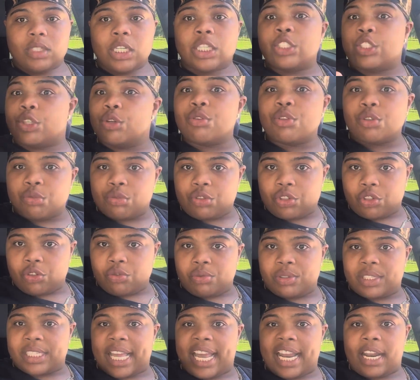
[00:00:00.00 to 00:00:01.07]
do YouTube.
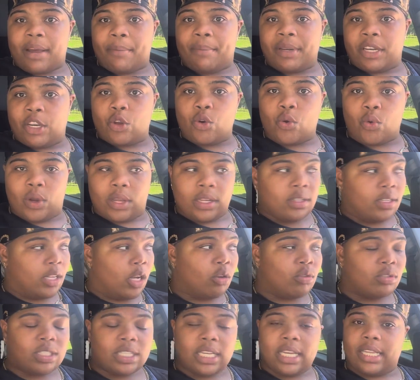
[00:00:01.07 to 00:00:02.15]
Stand up and do it.
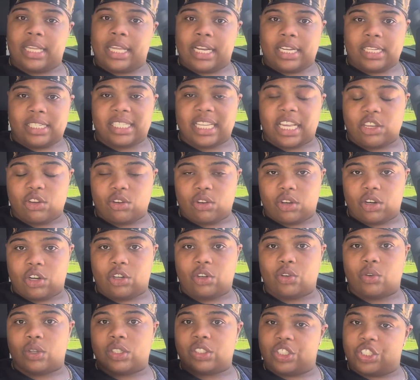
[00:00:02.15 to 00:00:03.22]
Don't sit there and say you're going to
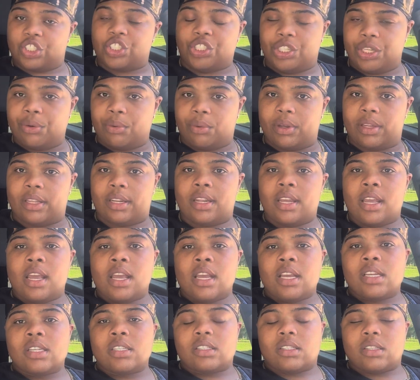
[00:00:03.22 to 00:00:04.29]
do it. Just do it.
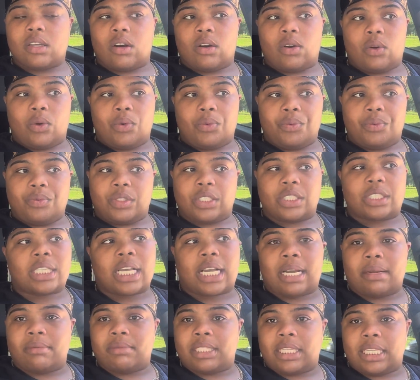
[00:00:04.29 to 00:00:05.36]
So just
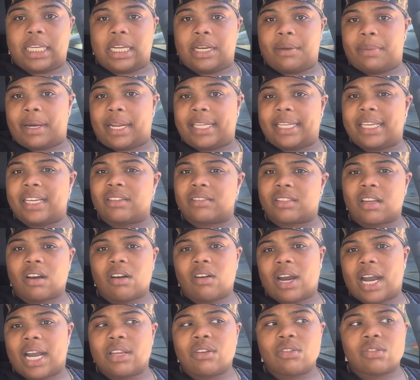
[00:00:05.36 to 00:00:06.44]
like I'm telling everybody else, oh,
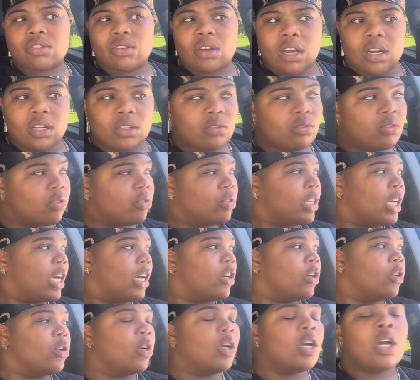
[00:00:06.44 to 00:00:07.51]
how you start a YouTube
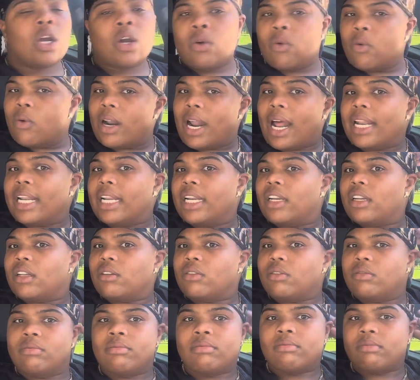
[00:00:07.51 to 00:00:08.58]
channel? What I need to
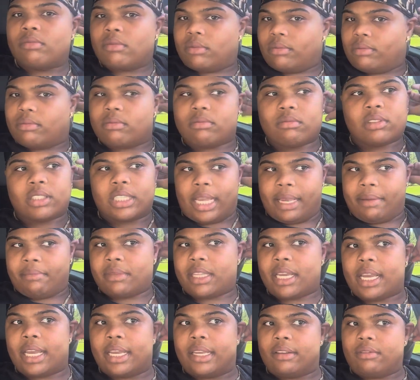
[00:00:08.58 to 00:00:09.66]
do? Same
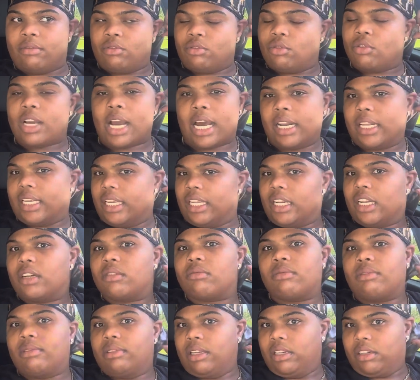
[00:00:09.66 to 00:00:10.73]
thing. You got to get up
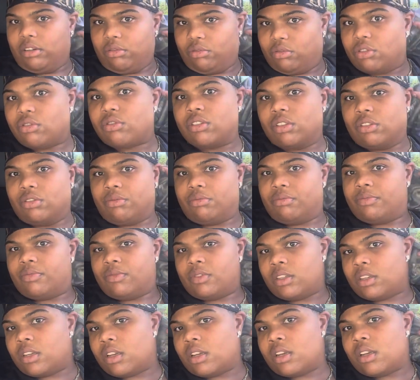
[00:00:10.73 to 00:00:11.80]
and do YouTube.
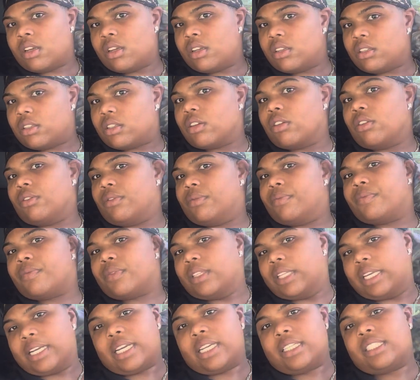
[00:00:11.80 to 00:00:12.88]
So
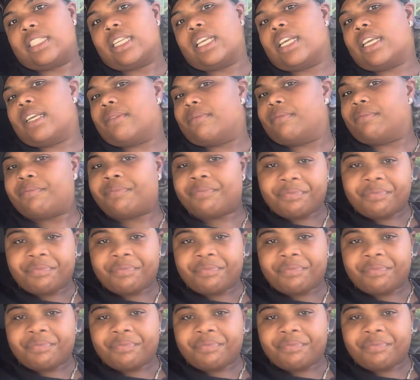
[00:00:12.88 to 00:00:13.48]
like I said,